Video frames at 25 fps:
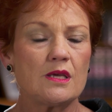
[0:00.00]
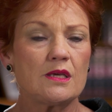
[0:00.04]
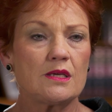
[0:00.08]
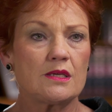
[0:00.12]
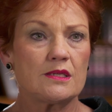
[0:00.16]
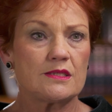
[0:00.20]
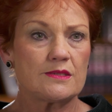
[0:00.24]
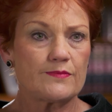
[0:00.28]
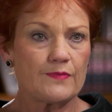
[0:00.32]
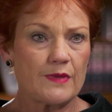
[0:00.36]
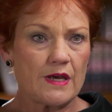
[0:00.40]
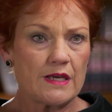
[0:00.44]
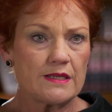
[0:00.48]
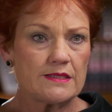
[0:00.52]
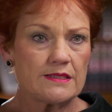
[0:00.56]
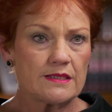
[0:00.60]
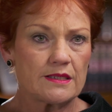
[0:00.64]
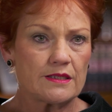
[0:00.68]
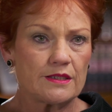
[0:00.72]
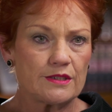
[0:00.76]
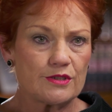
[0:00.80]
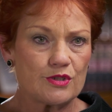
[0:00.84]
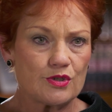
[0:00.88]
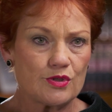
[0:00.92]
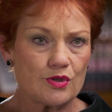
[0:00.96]
is
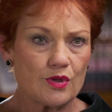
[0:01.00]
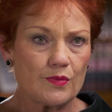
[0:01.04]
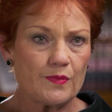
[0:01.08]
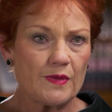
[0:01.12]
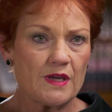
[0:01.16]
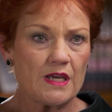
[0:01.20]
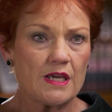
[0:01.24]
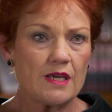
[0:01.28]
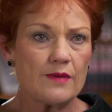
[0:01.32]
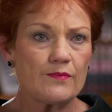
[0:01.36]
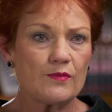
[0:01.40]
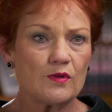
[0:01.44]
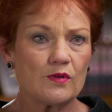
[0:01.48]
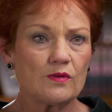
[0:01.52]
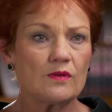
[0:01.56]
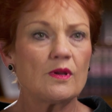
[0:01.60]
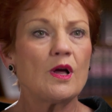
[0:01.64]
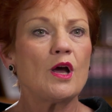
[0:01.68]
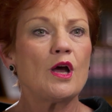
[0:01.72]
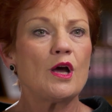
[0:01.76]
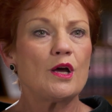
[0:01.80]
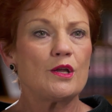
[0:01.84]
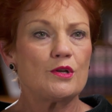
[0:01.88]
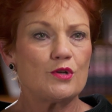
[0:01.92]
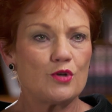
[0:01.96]
basically to the people,
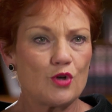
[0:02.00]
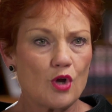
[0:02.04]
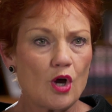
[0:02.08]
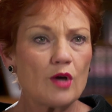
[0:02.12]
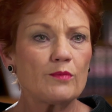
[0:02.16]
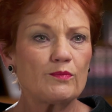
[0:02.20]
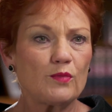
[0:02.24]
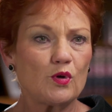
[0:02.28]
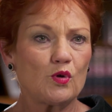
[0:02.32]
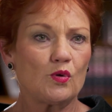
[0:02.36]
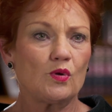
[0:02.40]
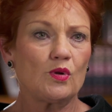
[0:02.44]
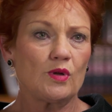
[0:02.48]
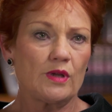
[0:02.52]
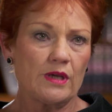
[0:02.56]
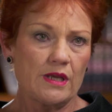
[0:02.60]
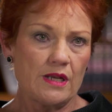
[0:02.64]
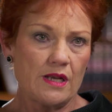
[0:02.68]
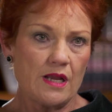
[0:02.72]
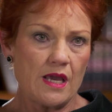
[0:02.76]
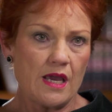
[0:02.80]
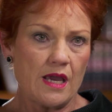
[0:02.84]
not Pauline